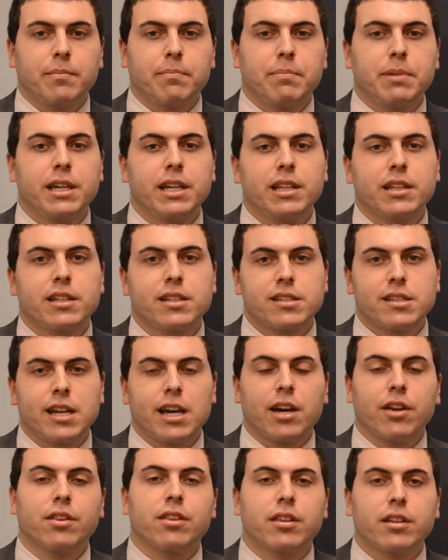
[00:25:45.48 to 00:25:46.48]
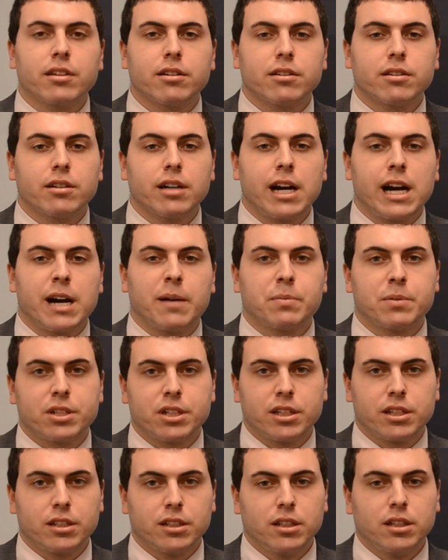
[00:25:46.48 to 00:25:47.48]
being this healthier
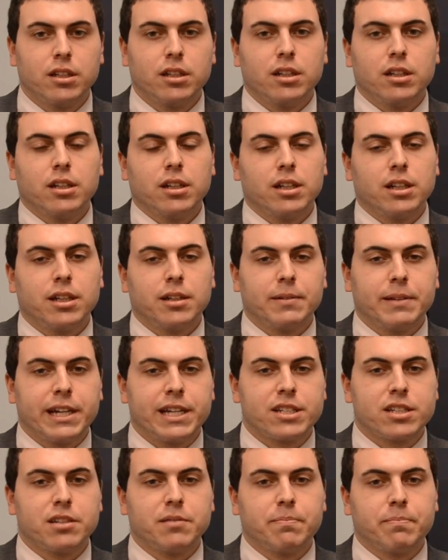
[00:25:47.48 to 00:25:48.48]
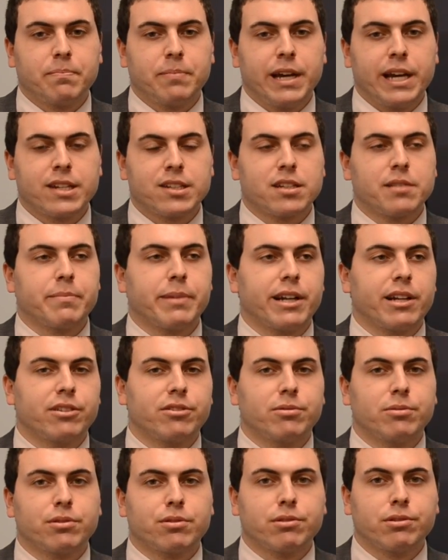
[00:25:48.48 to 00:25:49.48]
option as compared
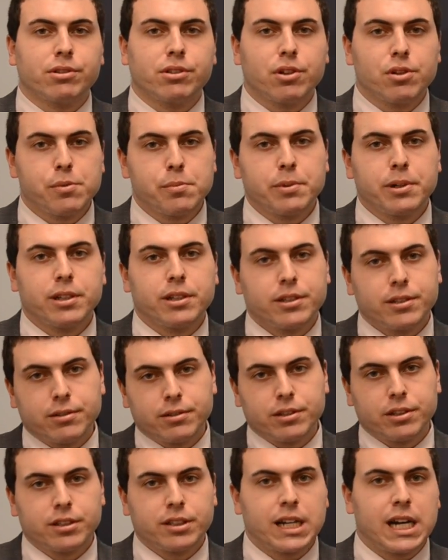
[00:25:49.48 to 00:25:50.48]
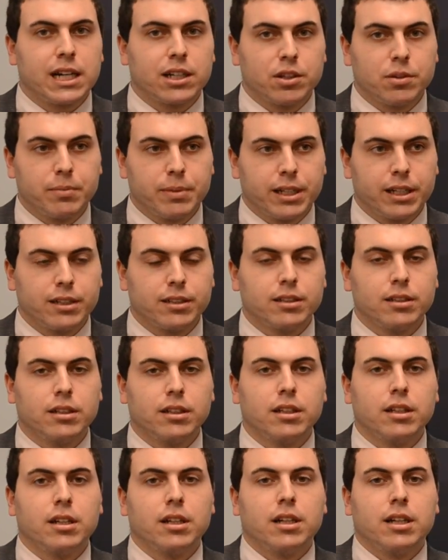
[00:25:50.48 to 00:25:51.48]
to a Qdoba or a Taco Bell.
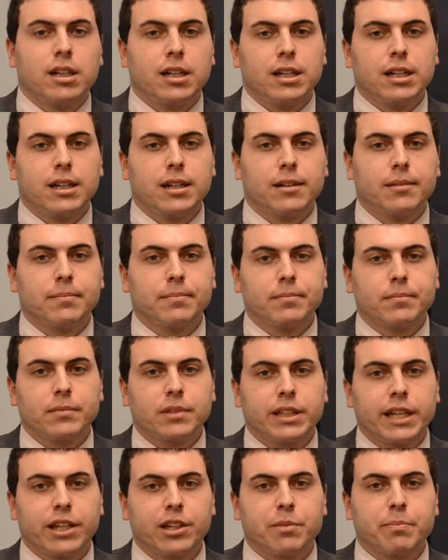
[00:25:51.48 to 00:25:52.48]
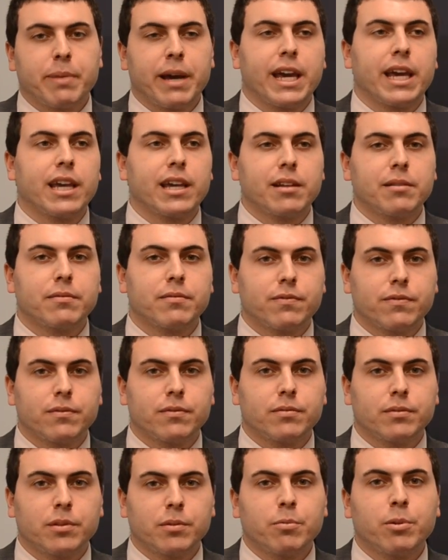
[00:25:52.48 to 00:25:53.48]

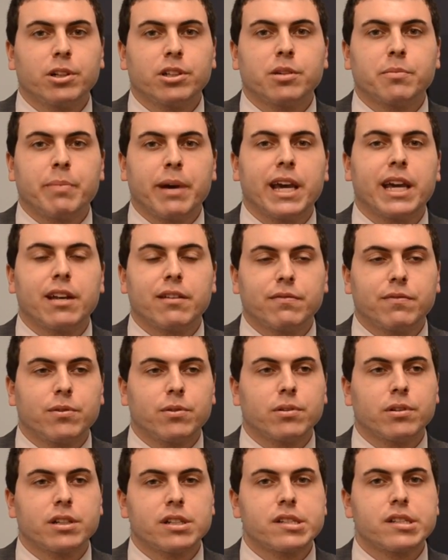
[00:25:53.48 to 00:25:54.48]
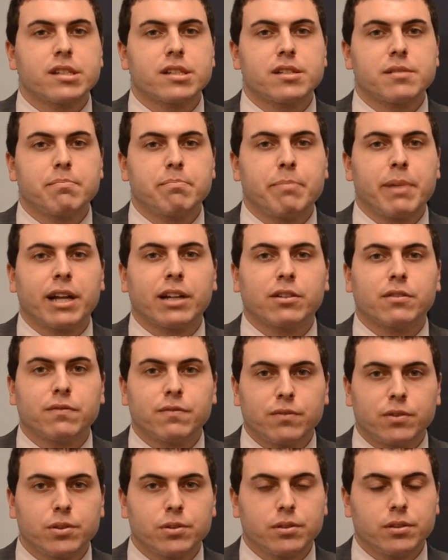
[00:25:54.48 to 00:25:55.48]
That what you're paying for is this better
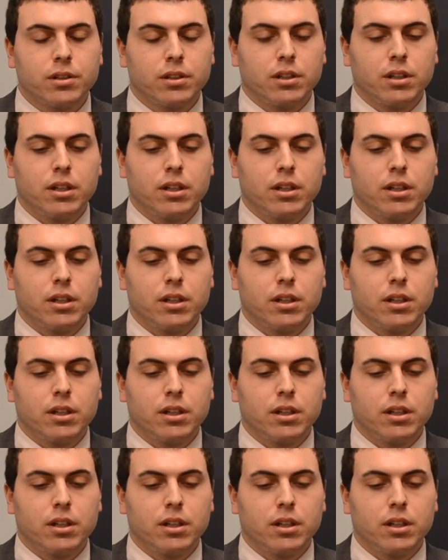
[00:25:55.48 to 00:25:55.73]
food.